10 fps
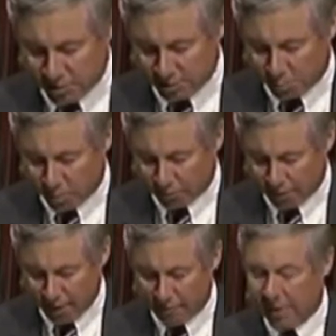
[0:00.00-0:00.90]
support for
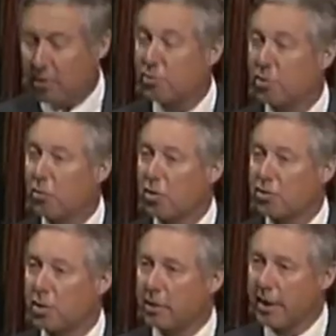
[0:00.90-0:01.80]
innovators
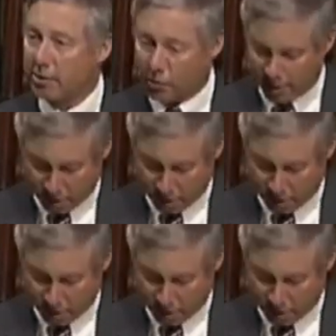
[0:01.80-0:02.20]
across our great